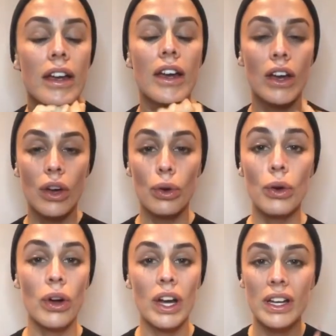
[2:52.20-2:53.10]
Whew,
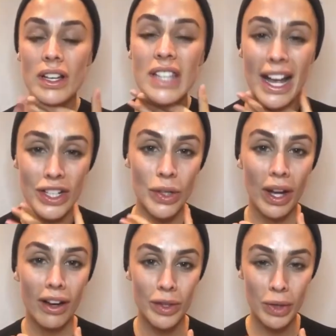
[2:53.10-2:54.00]
it's actually quite
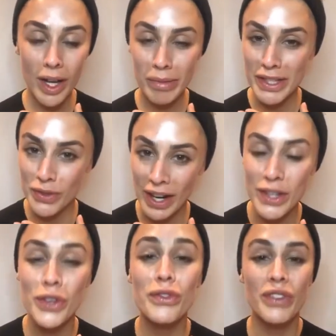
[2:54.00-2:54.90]
hard work, but it's great. You can
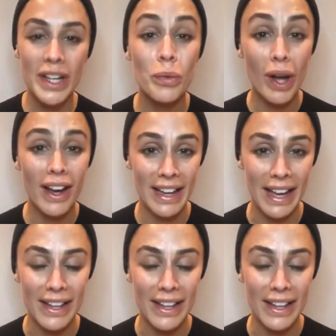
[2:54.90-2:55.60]
feel it working.